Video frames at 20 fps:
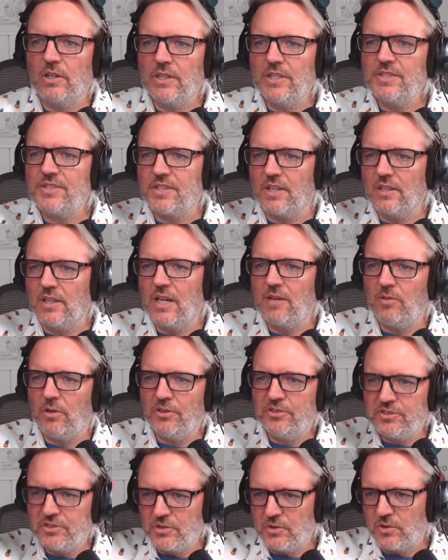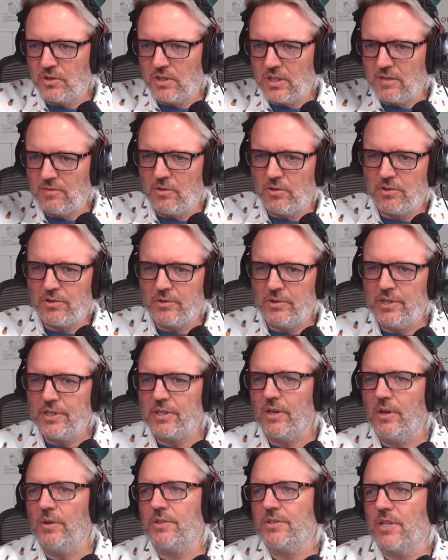um, at least a level two or level three
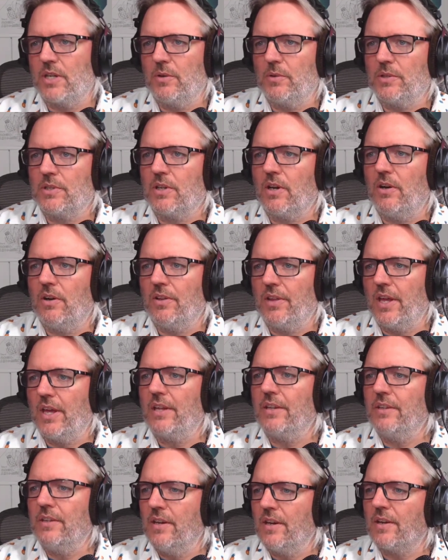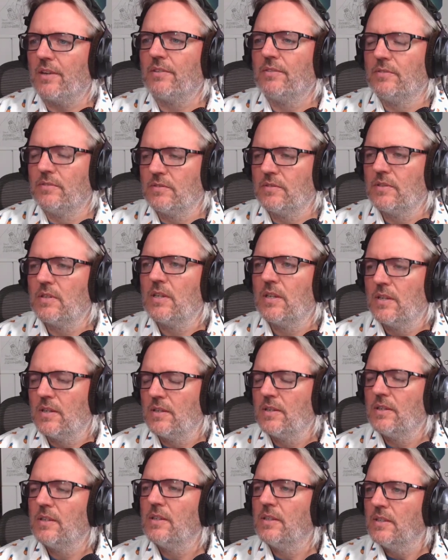coach. I would call that. Yeah.
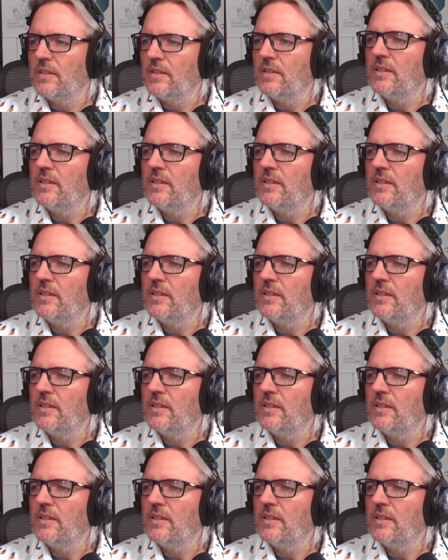And